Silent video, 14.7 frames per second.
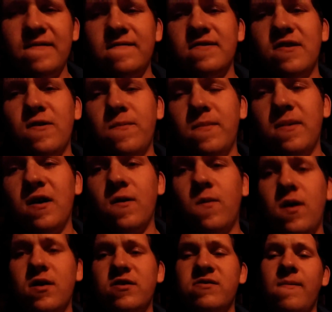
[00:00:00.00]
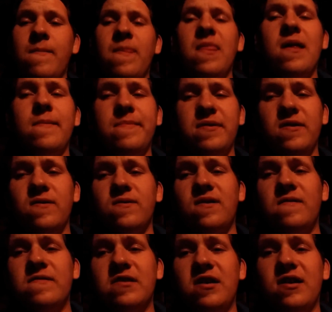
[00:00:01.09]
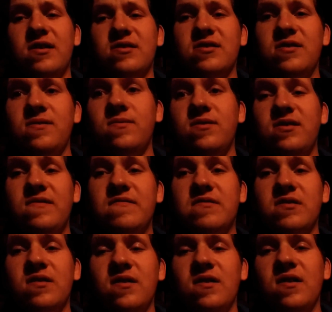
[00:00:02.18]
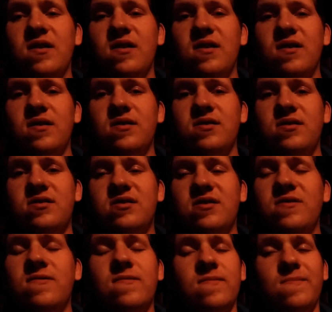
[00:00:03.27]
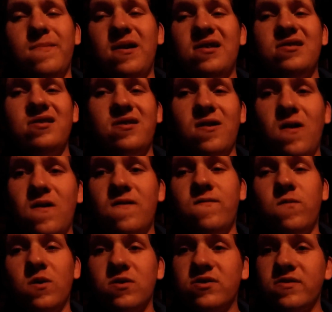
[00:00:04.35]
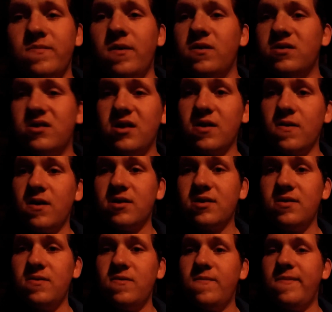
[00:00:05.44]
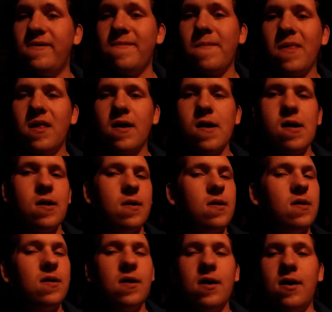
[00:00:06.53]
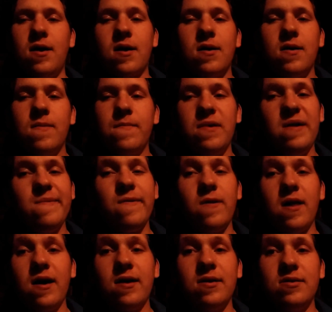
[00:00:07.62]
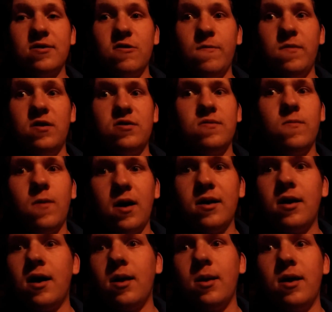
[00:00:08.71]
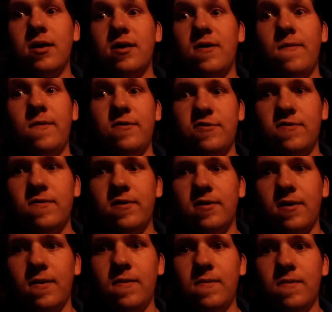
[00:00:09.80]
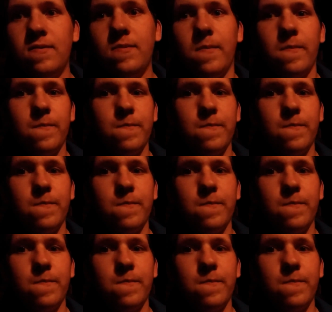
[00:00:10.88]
Even though marijuana's pure and everything, it still leaves, it still makes you cough worse than most cigarettes do, but heck, people like it so much, why not let them enjoy it too?